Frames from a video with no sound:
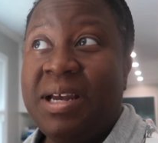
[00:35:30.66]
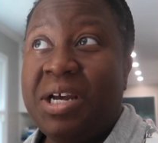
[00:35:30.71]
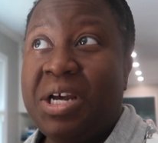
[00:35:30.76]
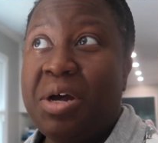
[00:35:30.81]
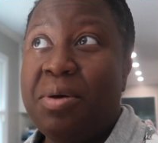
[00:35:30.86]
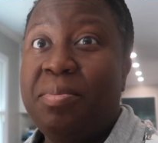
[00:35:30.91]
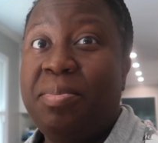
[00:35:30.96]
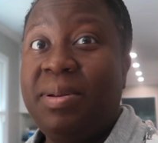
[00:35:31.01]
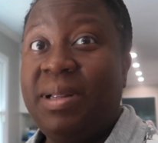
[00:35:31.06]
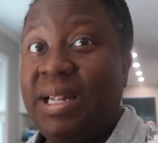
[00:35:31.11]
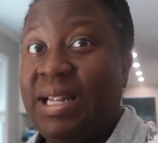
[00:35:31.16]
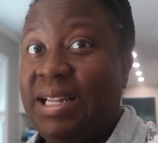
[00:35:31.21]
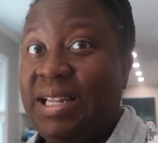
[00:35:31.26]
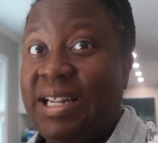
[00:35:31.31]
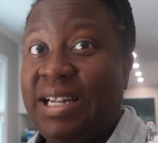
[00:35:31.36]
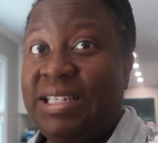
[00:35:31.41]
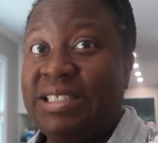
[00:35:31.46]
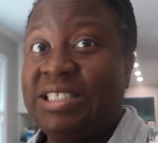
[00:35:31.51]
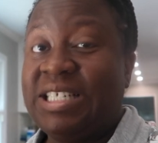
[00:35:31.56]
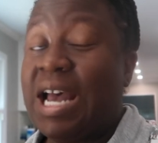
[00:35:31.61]

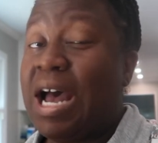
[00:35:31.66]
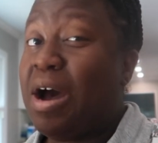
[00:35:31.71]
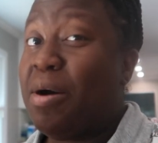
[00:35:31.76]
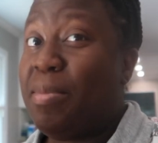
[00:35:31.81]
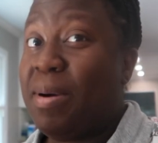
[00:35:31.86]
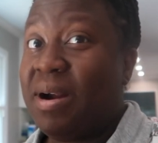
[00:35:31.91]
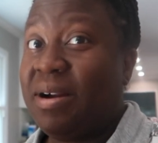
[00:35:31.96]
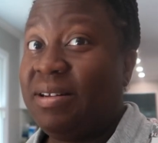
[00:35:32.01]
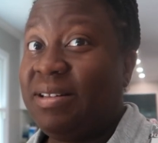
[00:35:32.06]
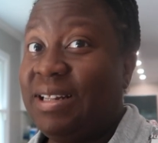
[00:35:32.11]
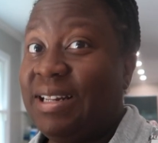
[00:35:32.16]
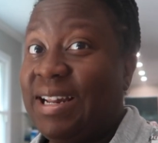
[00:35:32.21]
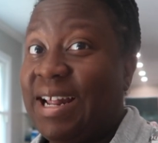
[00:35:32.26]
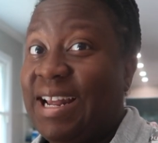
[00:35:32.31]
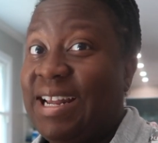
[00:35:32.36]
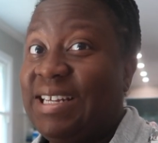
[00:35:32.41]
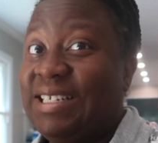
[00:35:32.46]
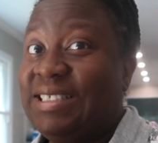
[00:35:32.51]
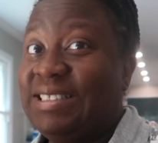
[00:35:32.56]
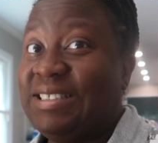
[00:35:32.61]
completely childbirth, and
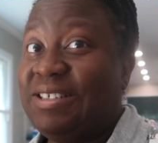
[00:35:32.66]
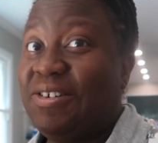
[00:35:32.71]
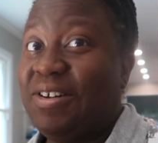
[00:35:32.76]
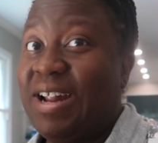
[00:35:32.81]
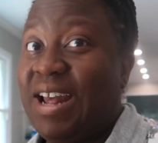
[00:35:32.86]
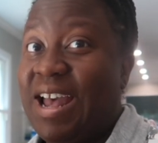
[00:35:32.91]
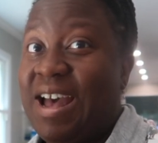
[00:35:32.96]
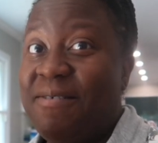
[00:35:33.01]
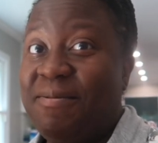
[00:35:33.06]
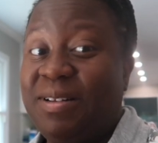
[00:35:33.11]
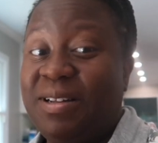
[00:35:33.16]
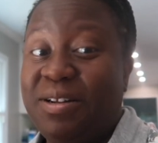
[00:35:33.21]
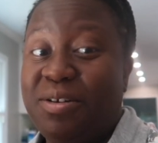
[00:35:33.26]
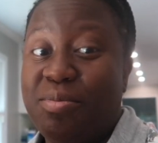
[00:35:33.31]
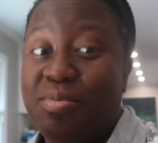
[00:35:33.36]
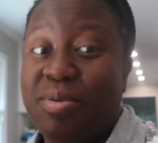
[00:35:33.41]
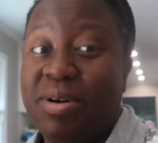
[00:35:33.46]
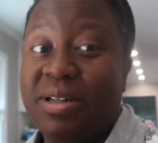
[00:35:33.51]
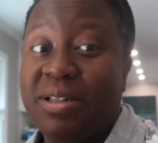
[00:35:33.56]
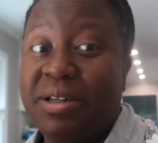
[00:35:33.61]
that he's going to have a
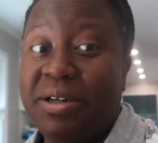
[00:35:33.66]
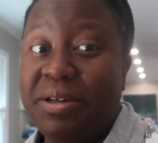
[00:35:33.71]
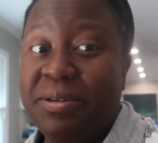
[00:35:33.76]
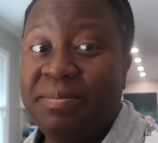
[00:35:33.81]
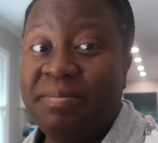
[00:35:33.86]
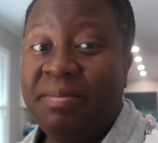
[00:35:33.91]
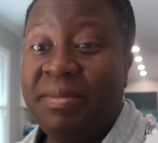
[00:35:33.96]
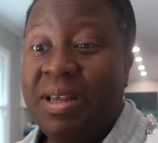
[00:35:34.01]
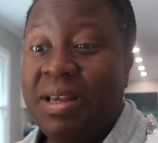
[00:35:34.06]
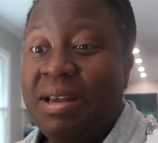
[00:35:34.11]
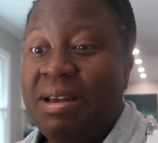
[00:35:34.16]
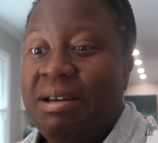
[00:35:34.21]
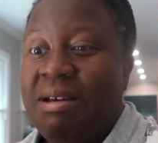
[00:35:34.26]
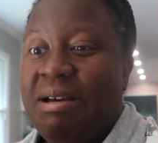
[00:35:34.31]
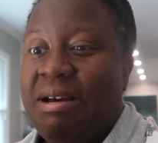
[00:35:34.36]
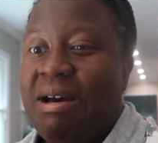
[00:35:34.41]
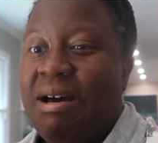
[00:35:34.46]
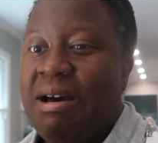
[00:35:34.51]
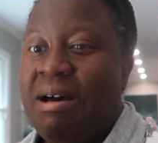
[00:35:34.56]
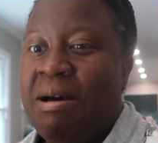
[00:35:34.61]
little brother.
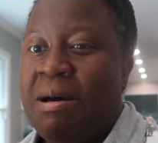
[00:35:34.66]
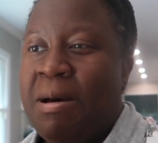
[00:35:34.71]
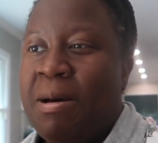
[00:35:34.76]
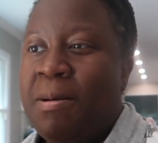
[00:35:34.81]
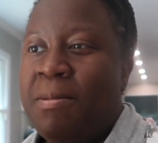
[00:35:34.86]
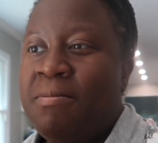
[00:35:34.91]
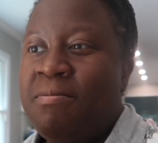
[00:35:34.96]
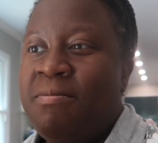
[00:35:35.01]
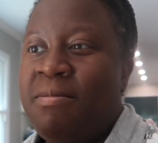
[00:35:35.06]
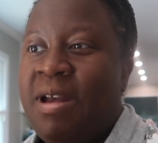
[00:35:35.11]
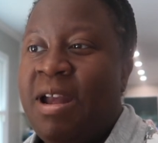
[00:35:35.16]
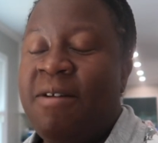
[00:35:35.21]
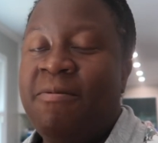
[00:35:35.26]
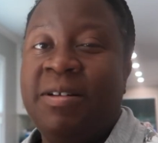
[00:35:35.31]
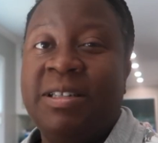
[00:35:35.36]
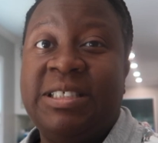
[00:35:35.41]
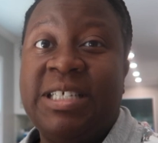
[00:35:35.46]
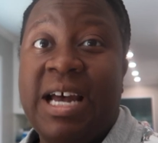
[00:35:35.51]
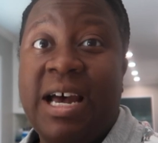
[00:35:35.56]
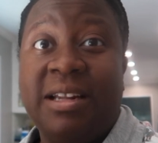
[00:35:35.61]

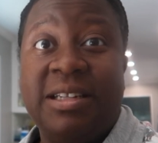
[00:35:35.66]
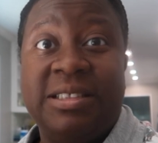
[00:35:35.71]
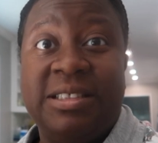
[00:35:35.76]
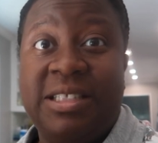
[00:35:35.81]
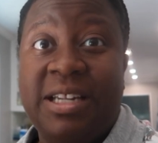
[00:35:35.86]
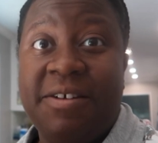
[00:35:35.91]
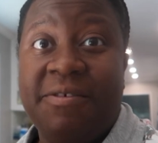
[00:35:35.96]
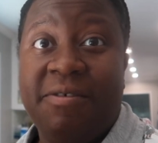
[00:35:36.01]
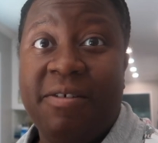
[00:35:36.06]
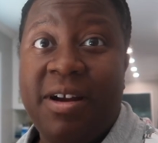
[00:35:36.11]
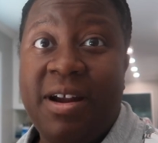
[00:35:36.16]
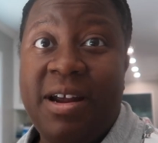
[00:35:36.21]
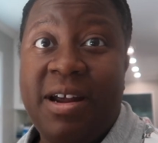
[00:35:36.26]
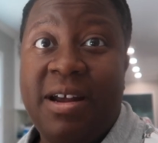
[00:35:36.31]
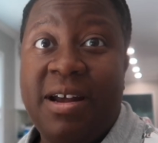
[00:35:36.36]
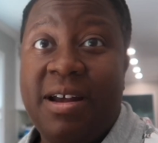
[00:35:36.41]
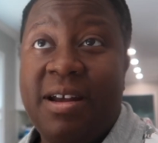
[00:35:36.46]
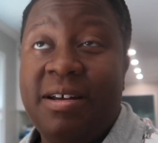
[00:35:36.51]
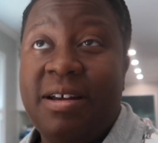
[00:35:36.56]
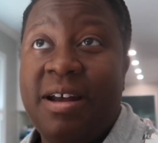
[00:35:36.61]
Every child is different.
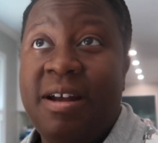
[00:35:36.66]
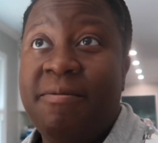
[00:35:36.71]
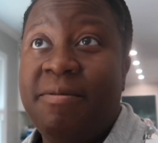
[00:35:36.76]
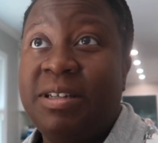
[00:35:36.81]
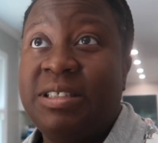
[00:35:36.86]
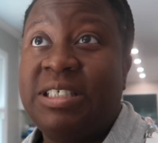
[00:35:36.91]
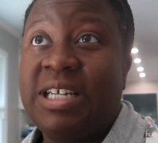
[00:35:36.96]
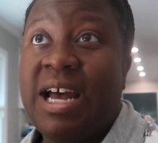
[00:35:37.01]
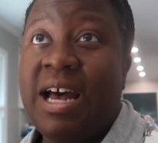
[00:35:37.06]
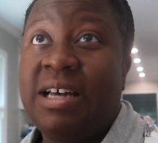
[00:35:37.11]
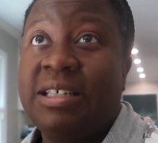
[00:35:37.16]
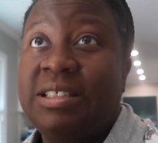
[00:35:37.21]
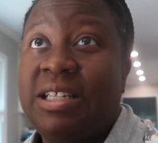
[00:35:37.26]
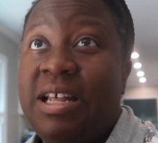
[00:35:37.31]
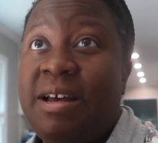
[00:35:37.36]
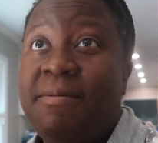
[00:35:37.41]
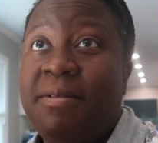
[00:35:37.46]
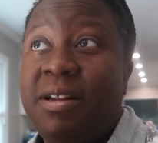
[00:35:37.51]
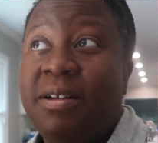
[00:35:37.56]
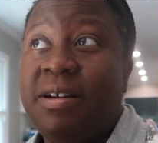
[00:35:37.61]
Every child's
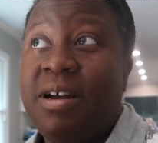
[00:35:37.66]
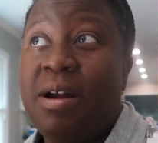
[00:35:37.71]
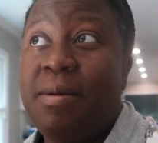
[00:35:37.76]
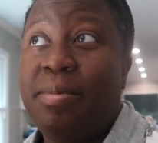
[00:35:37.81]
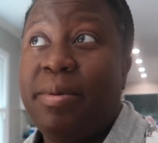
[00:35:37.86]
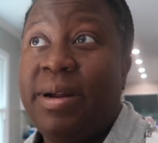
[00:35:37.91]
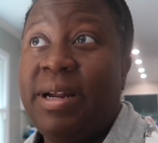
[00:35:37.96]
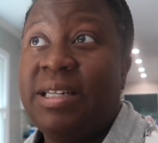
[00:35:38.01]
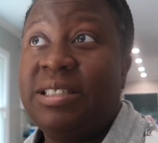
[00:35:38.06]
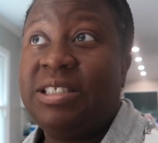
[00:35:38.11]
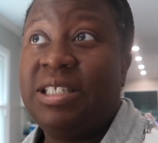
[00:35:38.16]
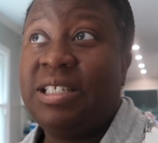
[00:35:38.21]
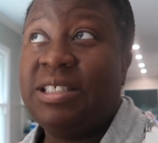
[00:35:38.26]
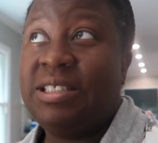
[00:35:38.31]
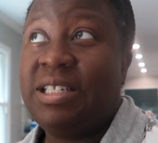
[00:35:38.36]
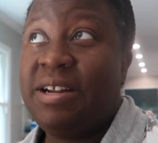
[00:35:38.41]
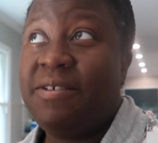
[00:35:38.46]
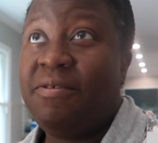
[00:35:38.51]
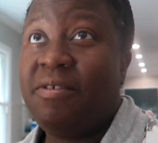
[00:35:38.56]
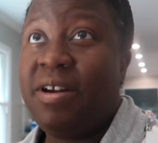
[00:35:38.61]
level of comprehension is
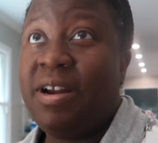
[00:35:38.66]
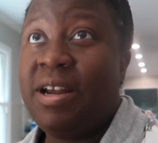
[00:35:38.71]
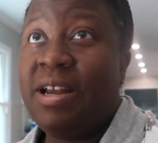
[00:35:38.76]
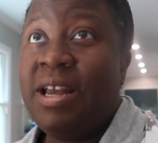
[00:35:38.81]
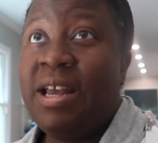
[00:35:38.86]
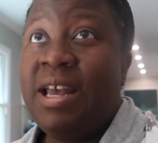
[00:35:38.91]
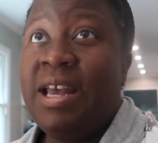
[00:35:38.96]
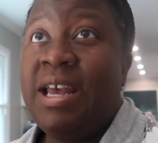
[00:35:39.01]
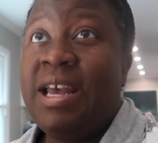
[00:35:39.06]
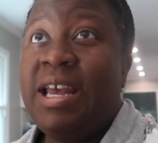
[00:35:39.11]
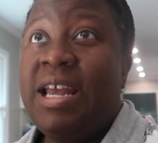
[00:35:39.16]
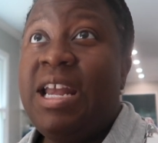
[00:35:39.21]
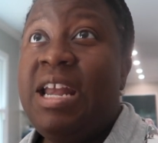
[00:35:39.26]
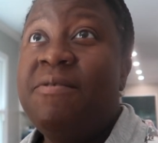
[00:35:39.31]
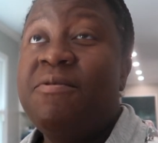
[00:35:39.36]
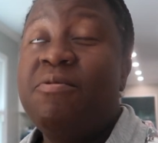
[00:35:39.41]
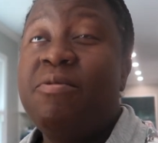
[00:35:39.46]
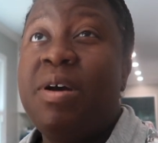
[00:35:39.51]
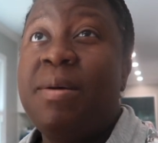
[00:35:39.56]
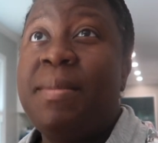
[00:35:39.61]
different.
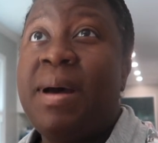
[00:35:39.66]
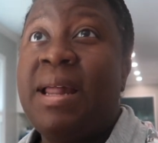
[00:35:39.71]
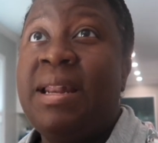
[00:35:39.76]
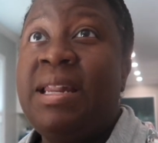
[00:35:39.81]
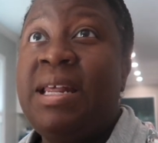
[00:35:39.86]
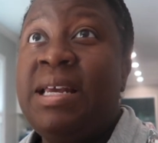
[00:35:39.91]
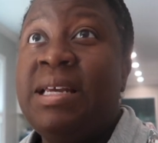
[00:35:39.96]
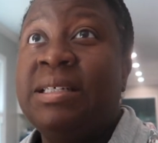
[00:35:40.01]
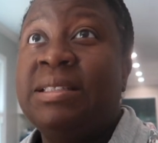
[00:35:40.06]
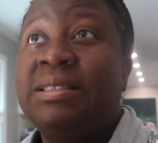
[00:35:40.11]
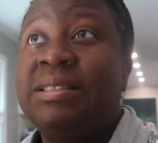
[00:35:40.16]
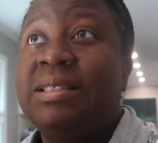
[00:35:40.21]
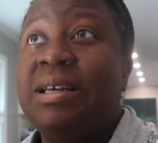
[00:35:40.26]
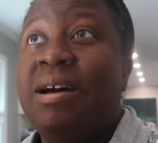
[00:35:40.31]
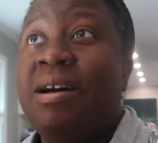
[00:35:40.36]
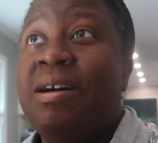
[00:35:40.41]
Even with my niece,